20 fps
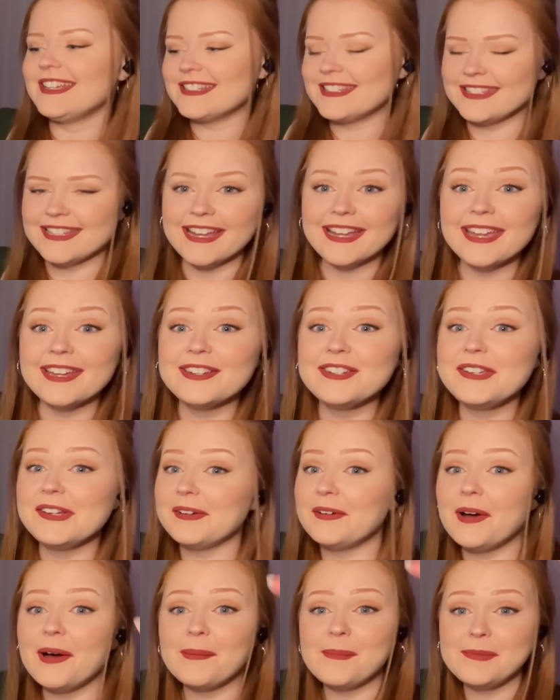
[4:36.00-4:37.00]
a second
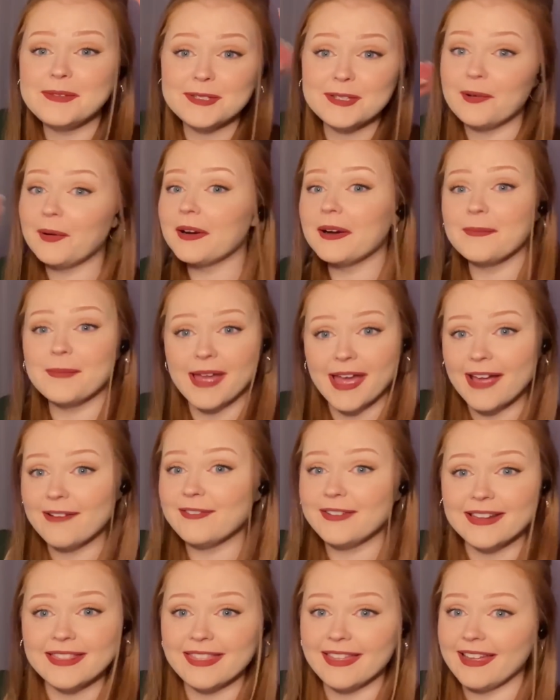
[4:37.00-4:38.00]
to absorb
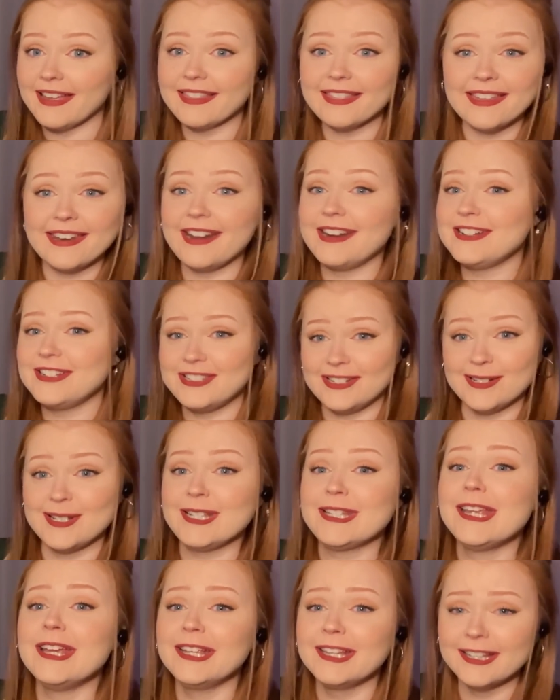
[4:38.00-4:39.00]
everything that I
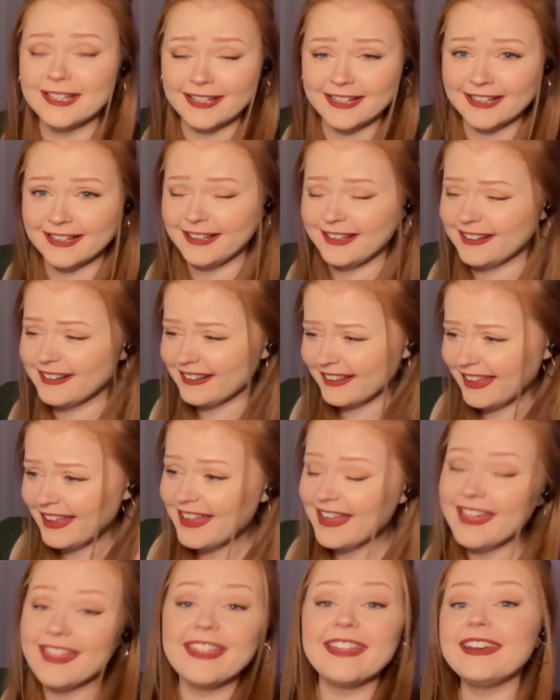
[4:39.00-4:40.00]
just
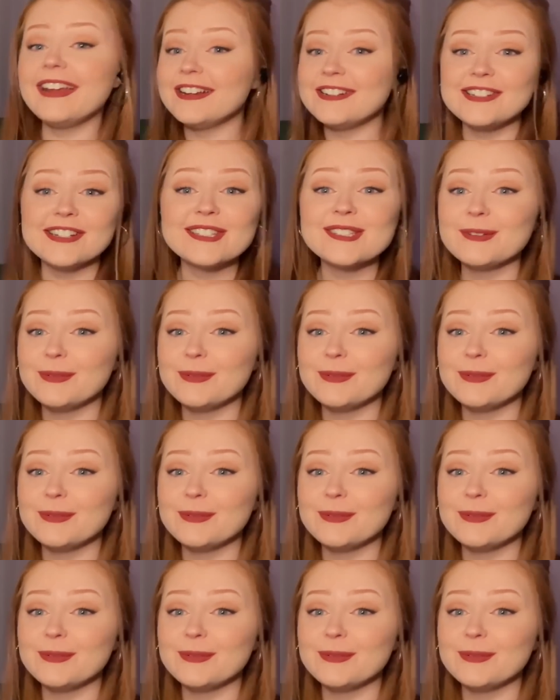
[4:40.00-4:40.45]
that I just